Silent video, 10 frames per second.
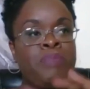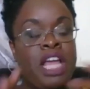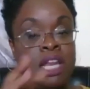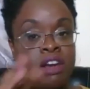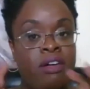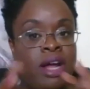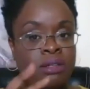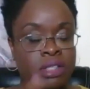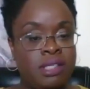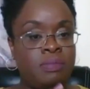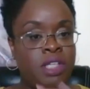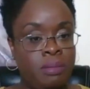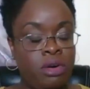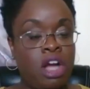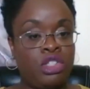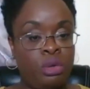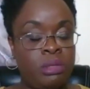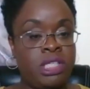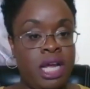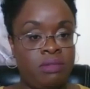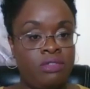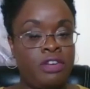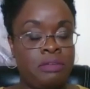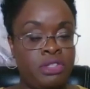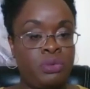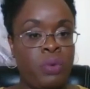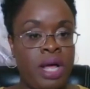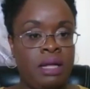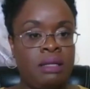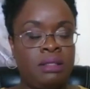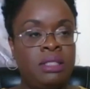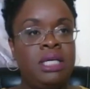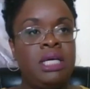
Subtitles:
in and around the September, October timeframe as well.